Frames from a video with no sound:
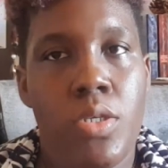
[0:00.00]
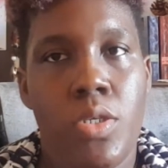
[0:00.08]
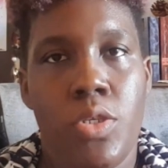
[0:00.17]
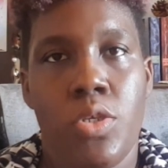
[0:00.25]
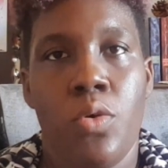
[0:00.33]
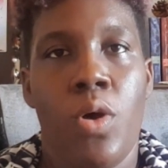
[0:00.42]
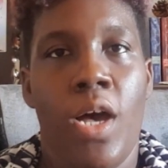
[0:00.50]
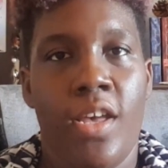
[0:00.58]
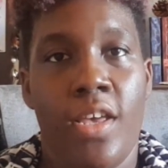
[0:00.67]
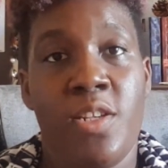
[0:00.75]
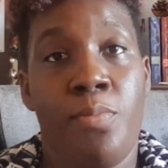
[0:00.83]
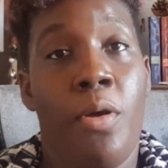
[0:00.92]
So I
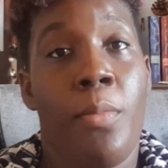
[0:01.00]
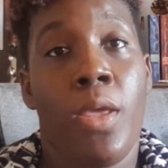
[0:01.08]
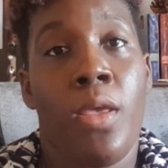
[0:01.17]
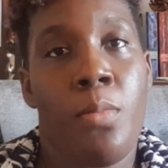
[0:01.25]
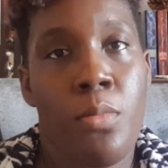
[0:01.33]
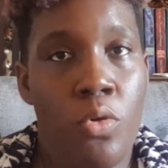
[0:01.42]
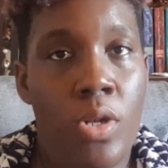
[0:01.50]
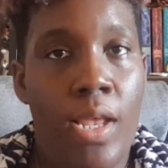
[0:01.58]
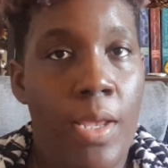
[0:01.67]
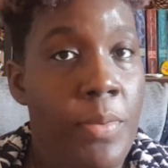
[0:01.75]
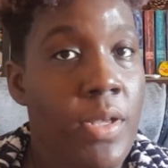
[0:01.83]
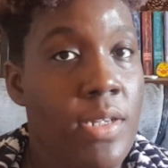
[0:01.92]
can explore my girl
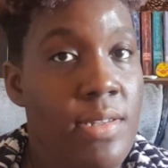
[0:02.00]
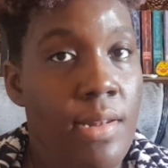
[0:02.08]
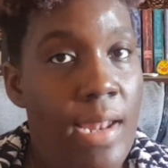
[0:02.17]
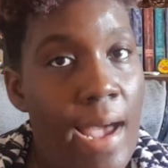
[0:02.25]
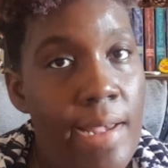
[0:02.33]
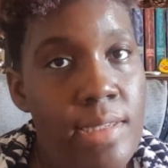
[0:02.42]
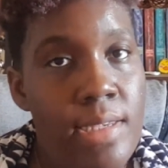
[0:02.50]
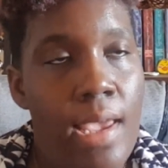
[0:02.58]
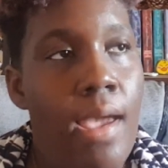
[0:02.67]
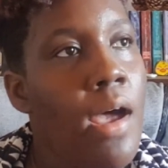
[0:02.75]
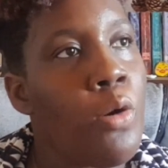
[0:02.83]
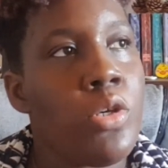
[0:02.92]
Moonlight because last
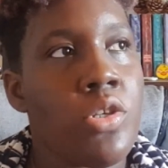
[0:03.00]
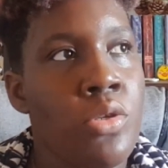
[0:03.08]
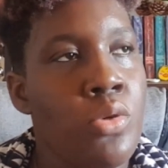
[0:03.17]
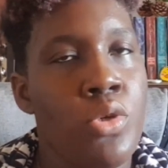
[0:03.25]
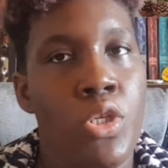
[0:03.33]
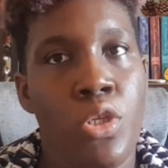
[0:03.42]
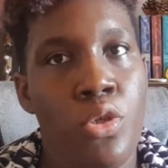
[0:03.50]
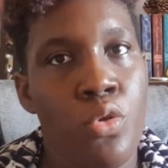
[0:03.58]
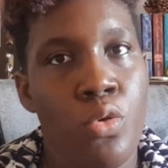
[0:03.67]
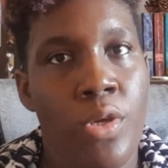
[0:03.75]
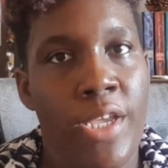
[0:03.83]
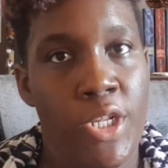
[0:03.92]
year I wasn't going to
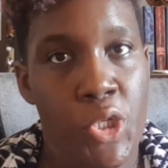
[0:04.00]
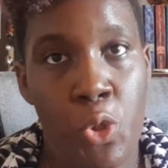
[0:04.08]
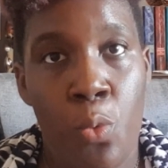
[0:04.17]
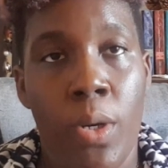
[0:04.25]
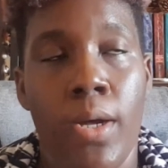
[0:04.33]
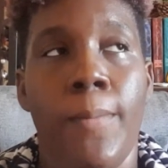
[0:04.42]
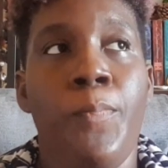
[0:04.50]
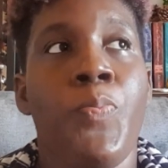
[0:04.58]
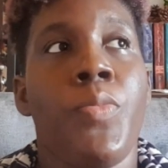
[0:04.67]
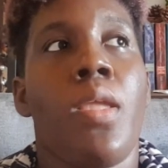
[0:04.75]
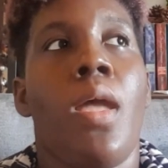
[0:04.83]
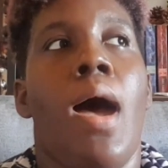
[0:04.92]
do Inktober,
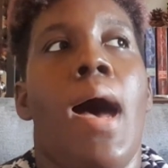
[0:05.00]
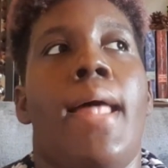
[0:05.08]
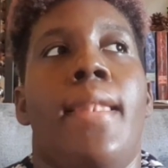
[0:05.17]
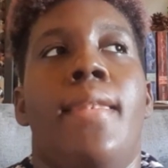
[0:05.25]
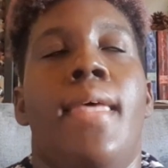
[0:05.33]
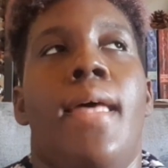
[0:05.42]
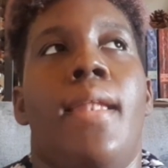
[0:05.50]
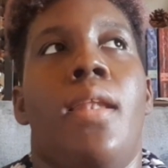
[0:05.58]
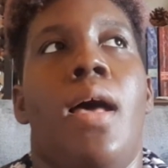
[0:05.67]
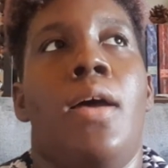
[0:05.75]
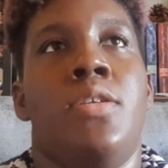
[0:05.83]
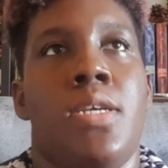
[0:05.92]
and then
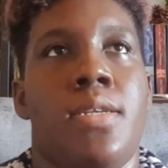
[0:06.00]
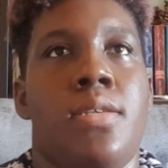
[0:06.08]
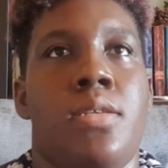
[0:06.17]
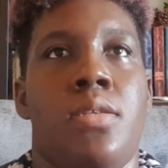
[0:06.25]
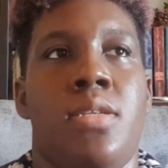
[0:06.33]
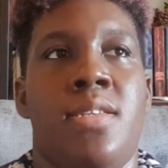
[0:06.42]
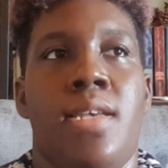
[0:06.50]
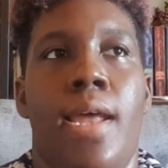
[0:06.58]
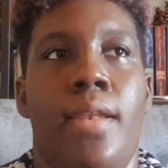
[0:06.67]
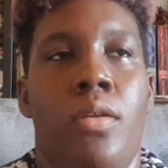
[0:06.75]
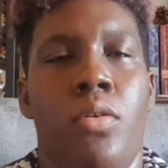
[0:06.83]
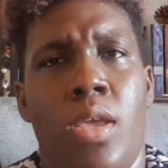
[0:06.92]
I just
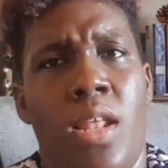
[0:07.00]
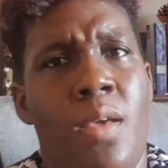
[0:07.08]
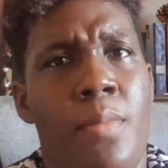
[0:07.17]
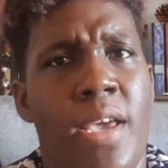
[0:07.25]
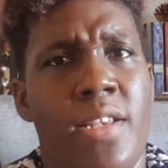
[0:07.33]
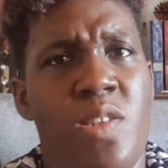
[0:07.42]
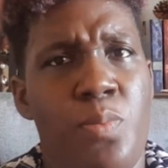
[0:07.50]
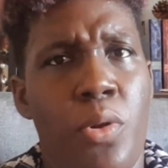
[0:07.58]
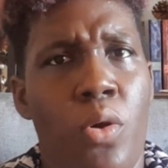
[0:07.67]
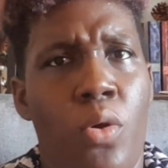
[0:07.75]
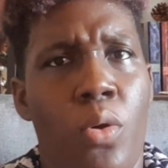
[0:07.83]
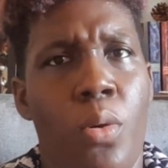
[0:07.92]
decided, okay, let me
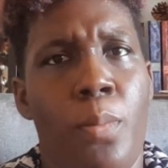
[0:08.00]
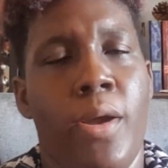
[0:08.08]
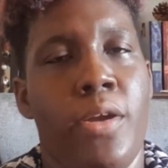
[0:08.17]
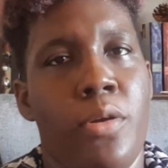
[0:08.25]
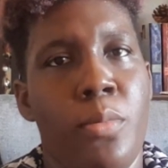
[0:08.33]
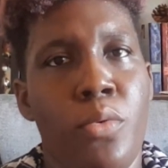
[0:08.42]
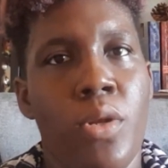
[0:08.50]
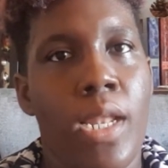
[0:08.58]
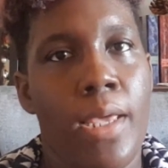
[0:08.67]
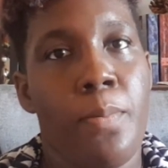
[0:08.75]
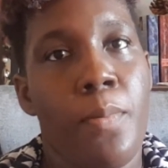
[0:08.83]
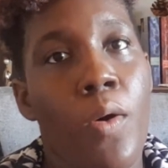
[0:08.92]
explore my girl
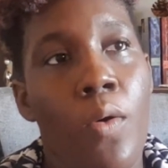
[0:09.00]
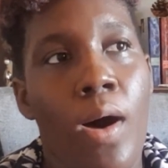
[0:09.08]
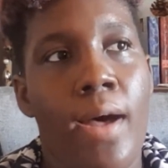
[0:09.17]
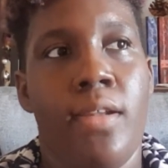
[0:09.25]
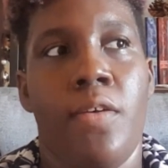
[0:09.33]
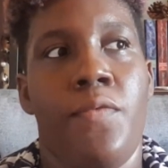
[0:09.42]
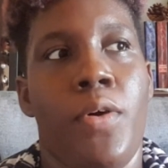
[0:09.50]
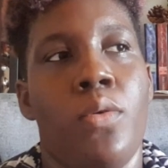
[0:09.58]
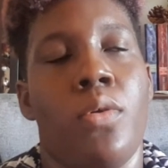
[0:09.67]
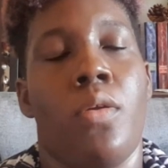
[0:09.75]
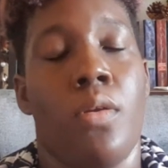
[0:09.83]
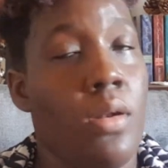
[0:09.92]
Moonlight more, and I
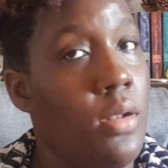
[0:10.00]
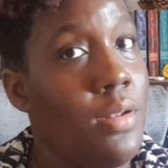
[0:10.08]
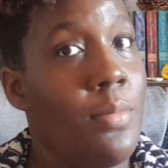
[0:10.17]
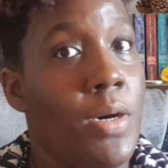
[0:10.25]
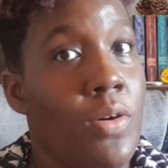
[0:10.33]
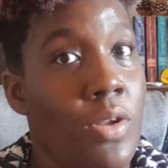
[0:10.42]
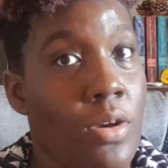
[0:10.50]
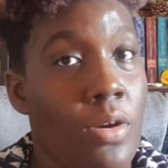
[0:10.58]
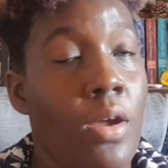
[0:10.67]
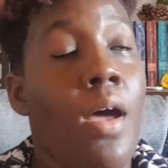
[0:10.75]
found out a lot about her,